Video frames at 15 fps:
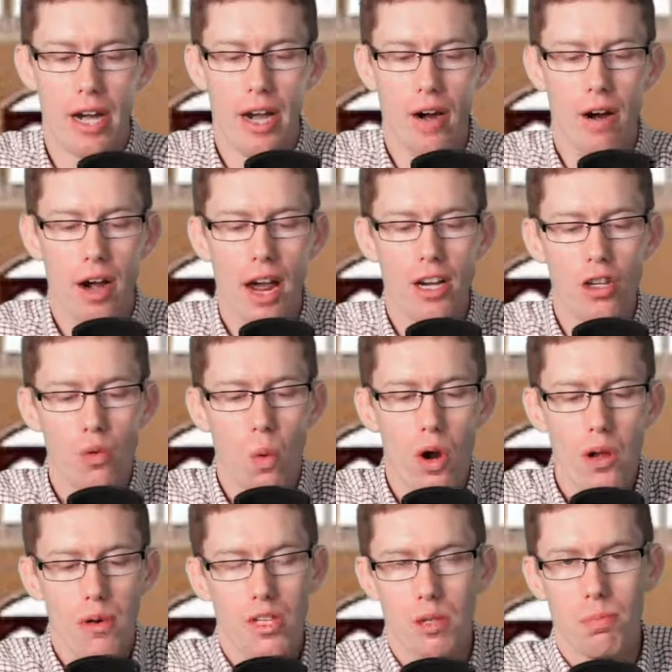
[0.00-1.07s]
here, and I just
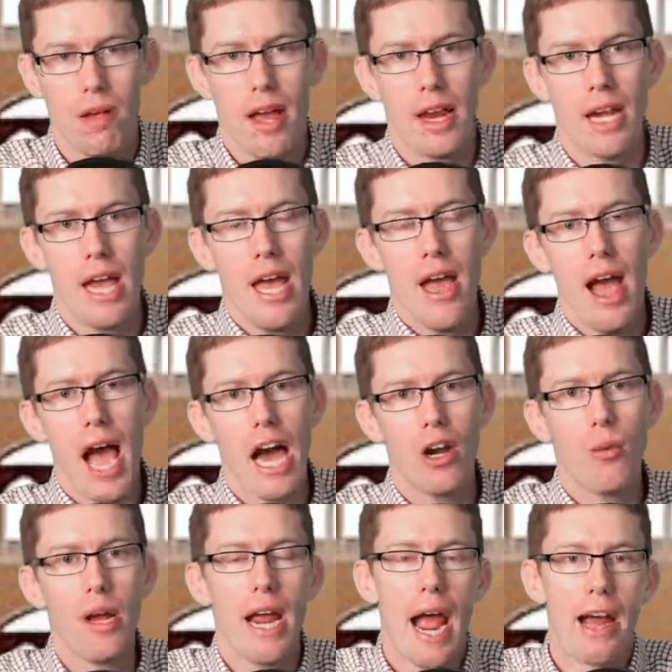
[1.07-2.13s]
want to explain, how
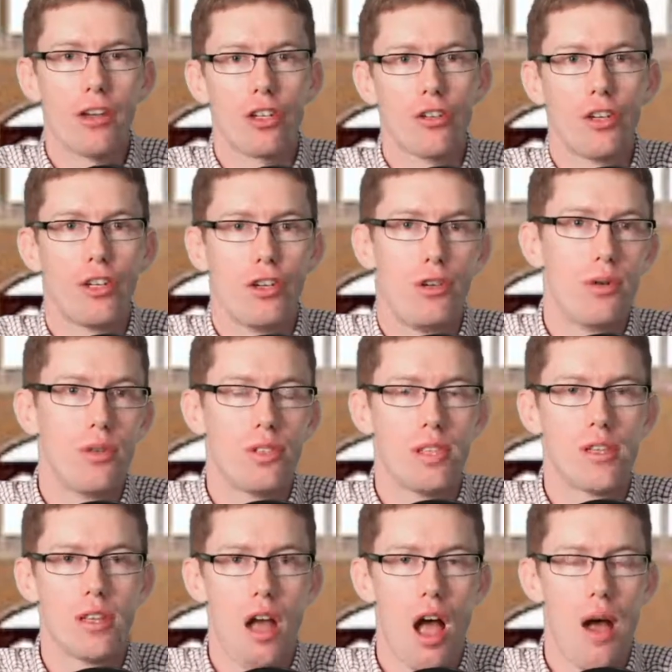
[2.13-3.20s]
do we actually use
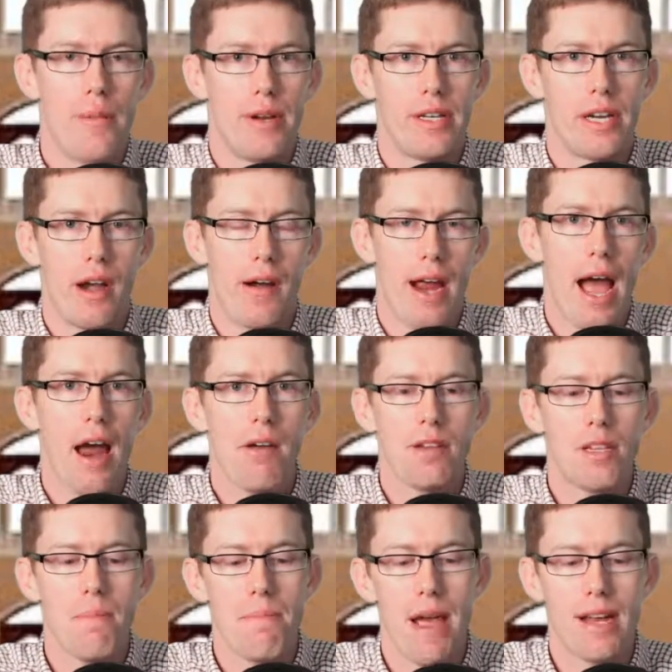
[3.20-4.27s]
this commentary? How
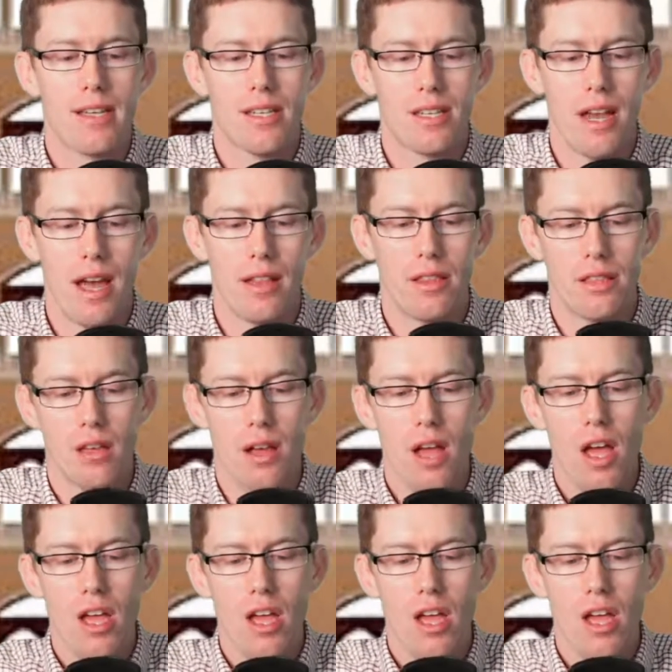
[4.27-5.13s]
does it make sense?